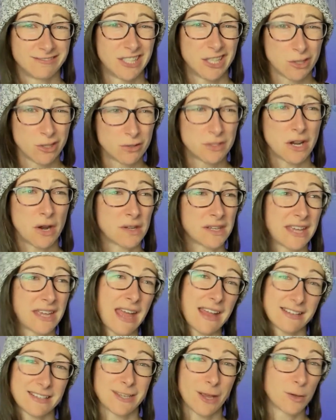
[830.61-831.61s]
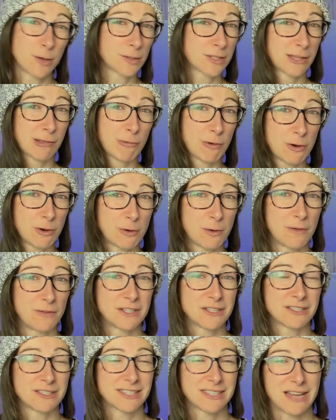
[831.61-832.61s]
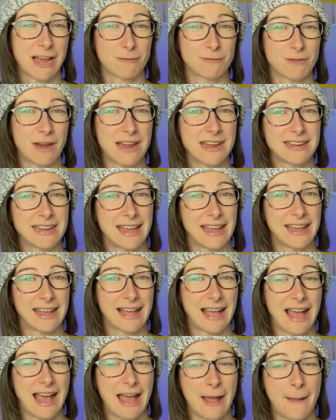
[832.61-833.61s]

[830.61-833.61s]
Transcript: you don't get soaked through if it does start raining.